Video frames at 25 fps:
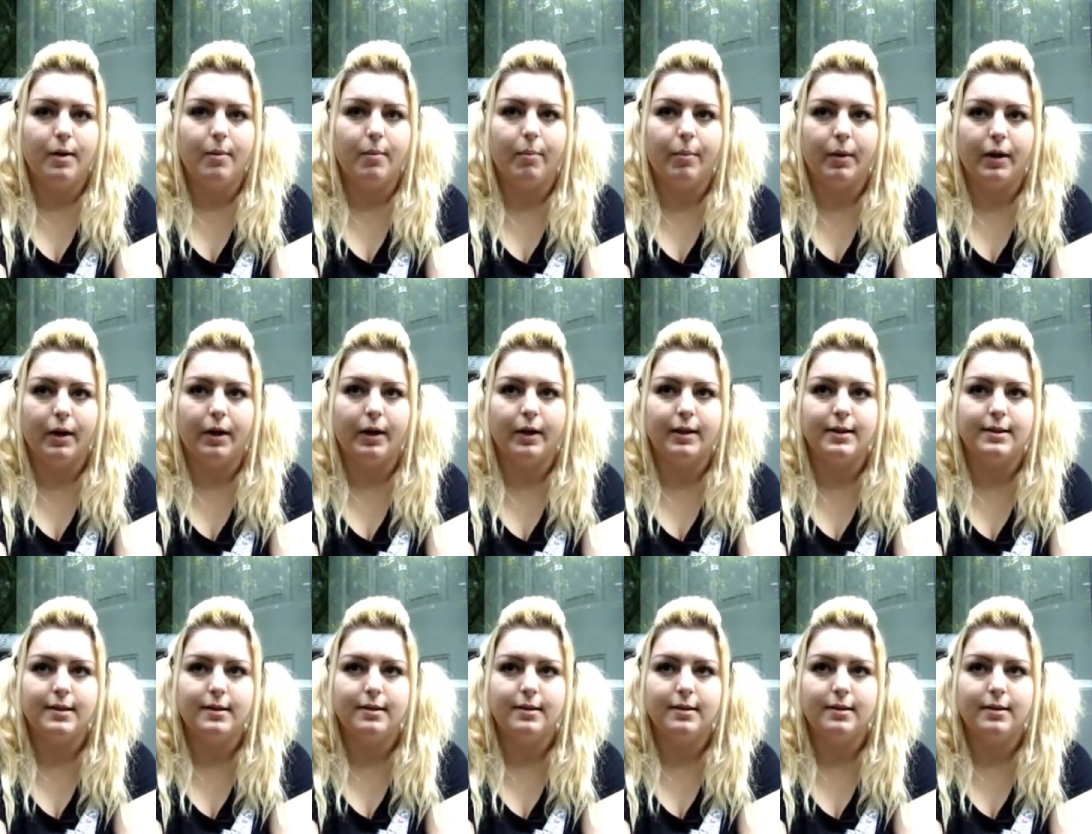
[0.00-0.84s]

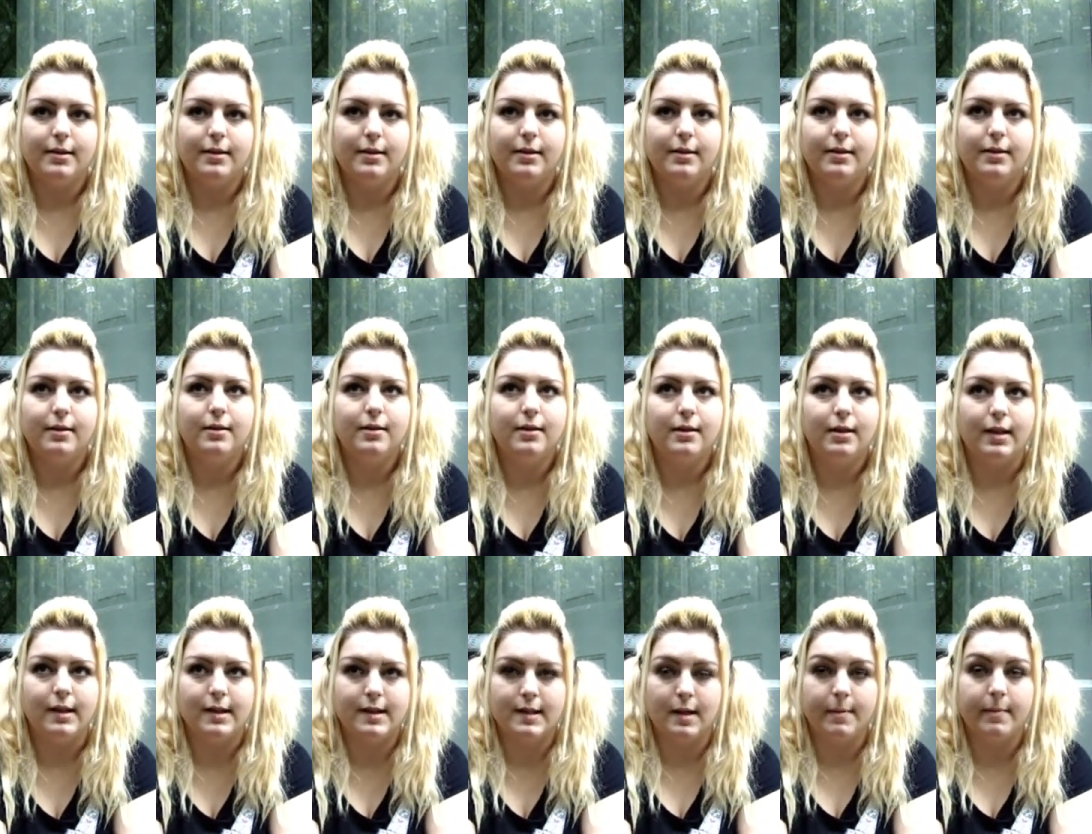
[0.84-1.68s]
But
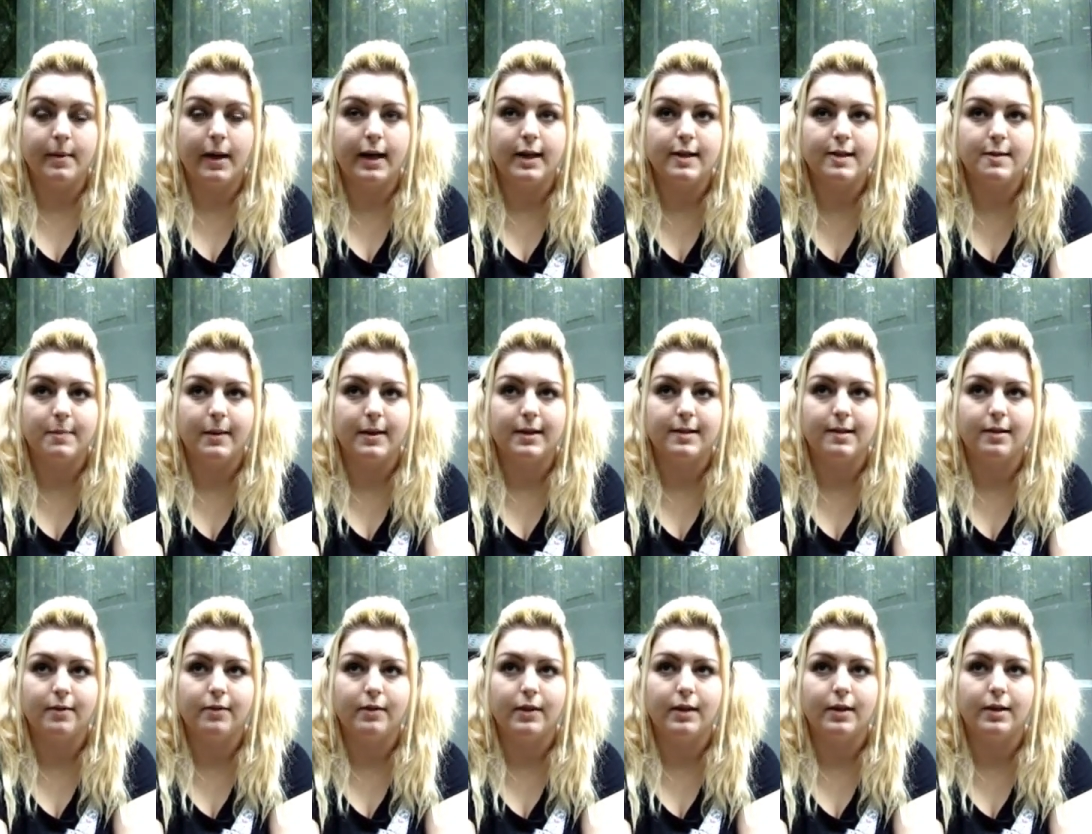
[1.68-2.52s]
in some aspects
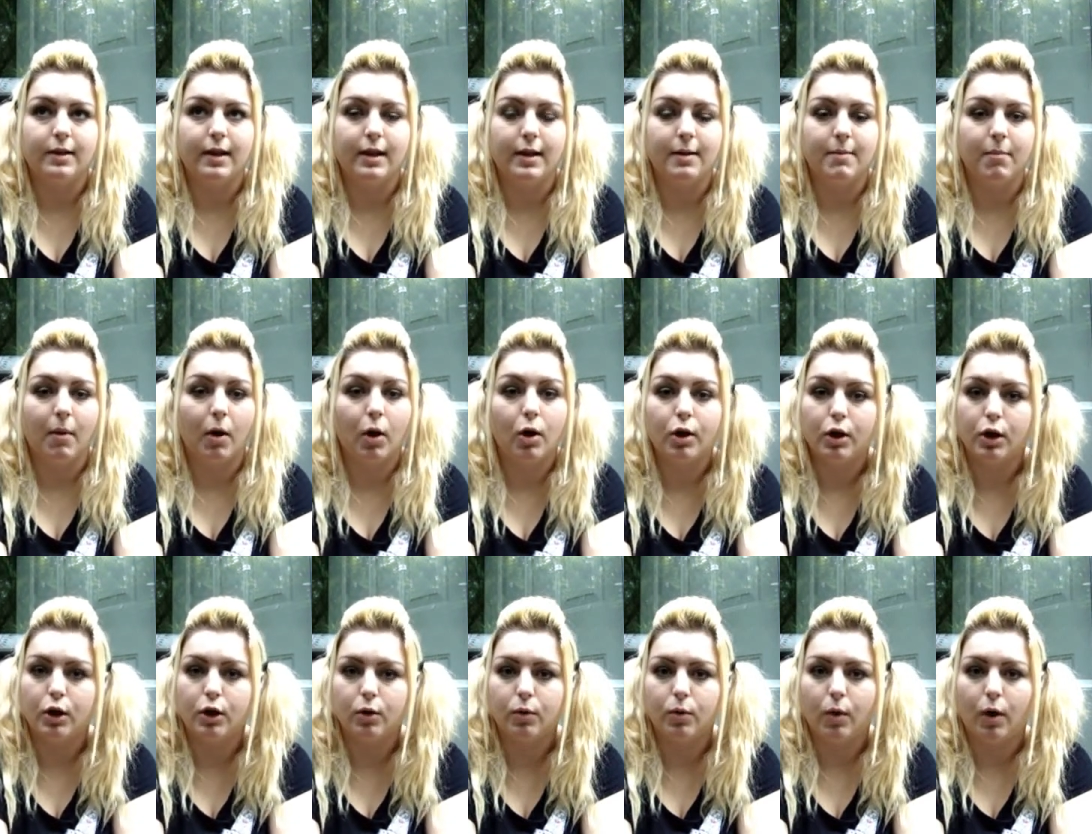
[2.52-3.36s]
of it, they
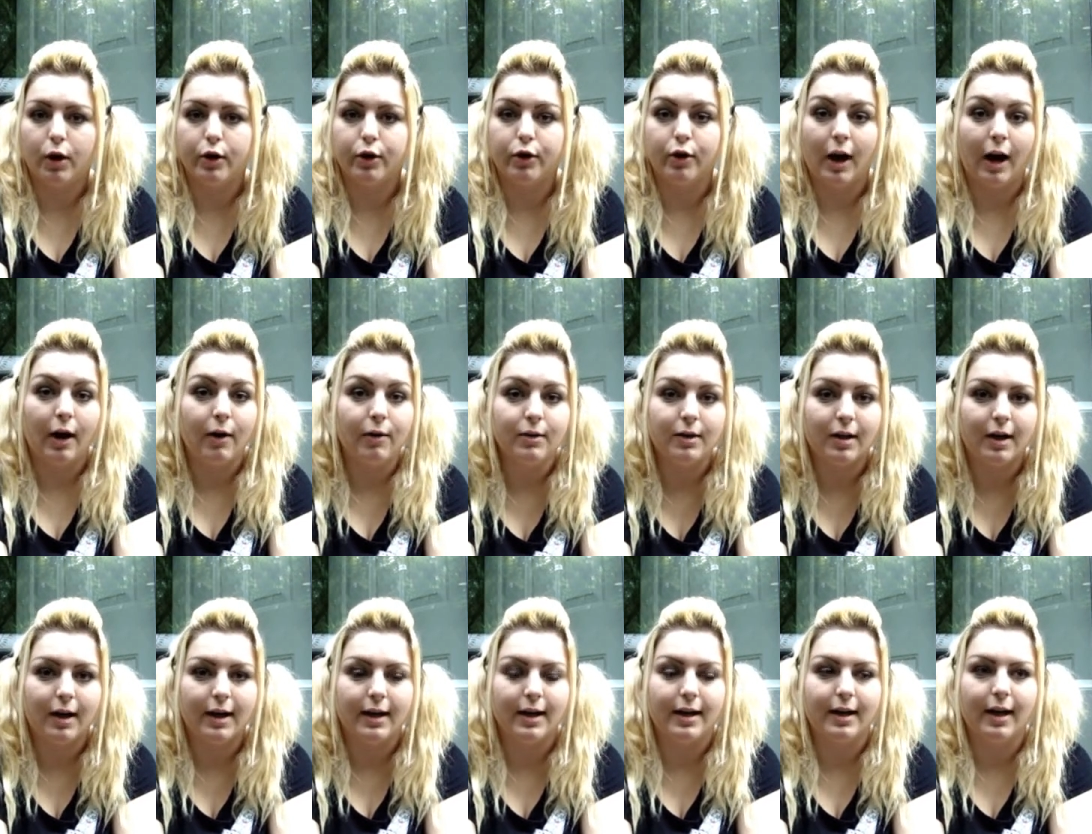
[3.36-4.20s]
mark you on your
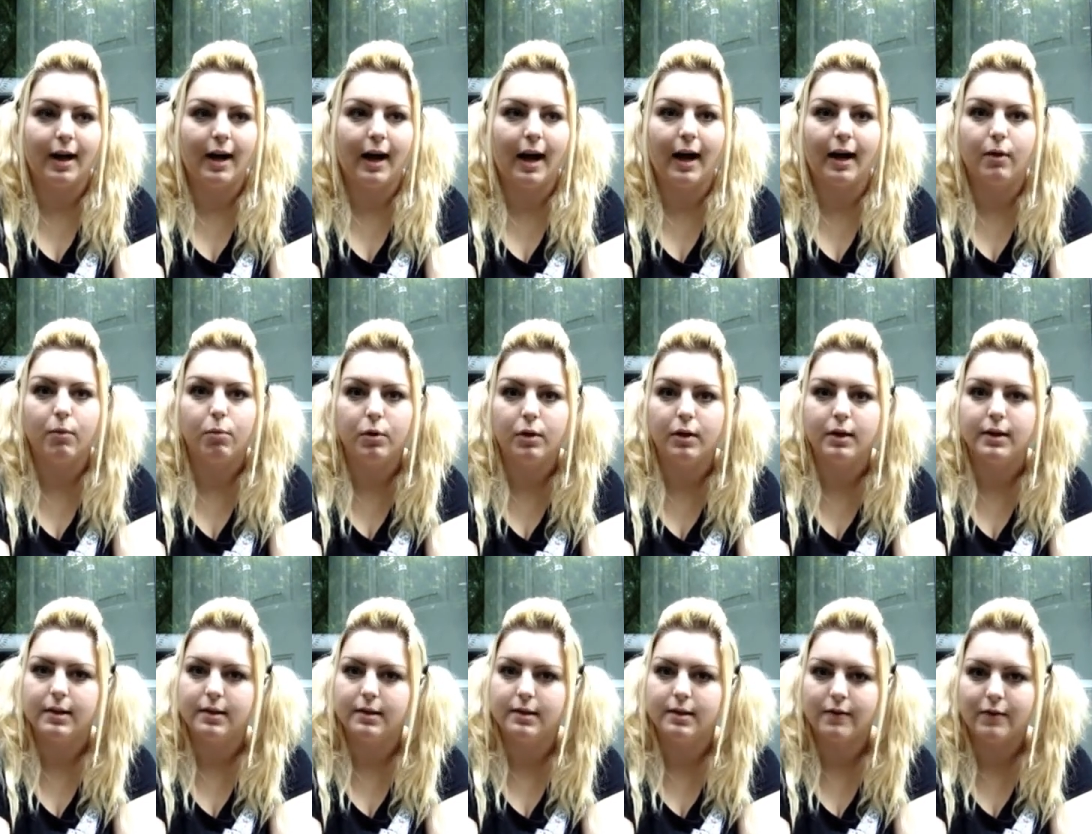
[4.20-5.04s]
outline, and I had a
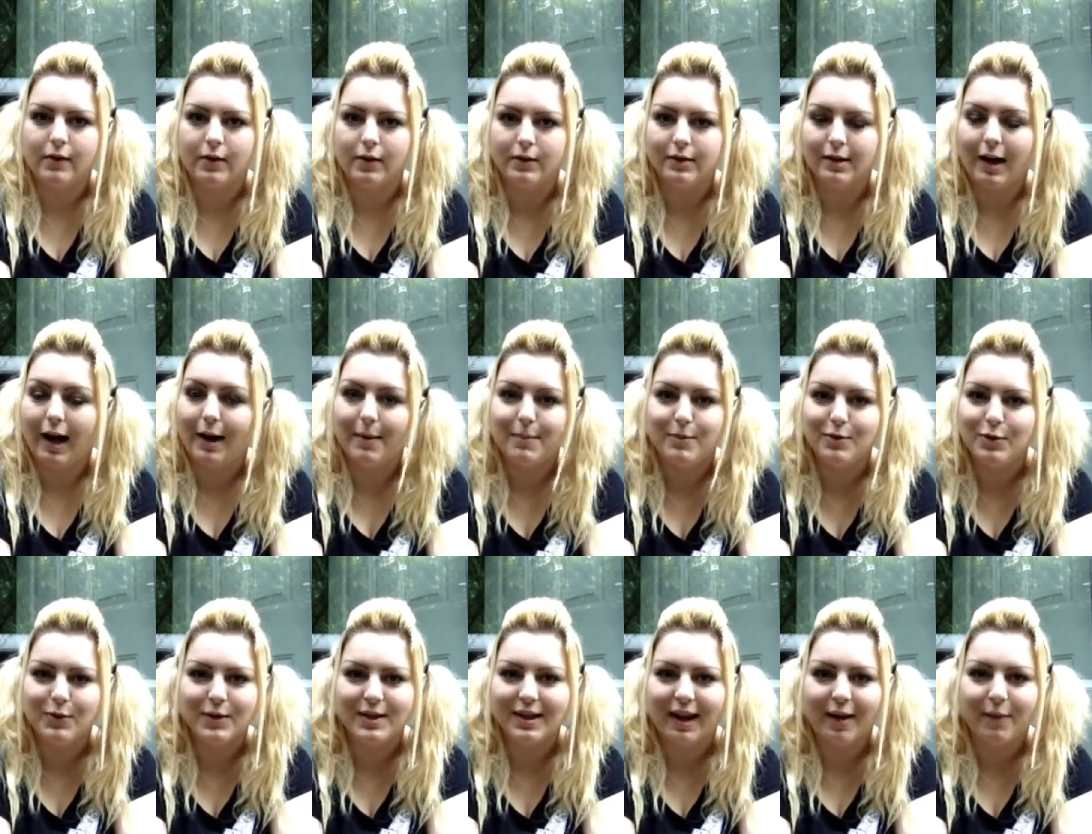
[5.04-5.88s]
really difficult time
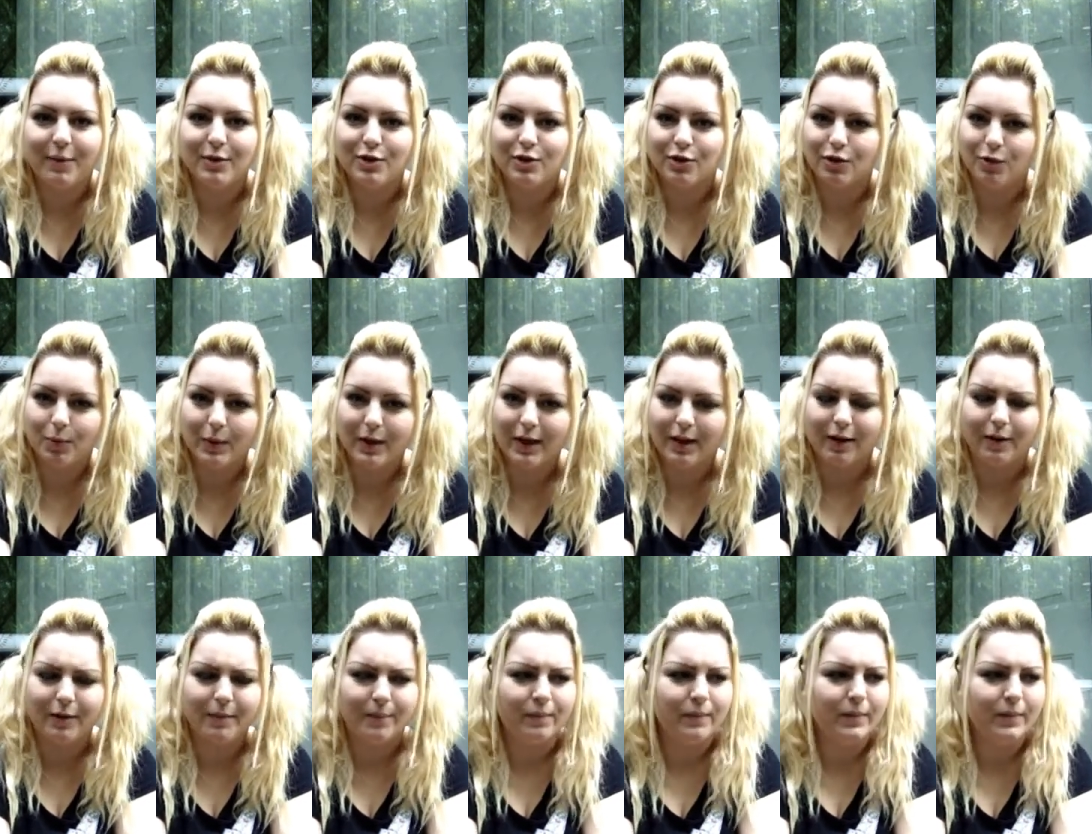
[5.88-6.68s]
doing that, which is weird.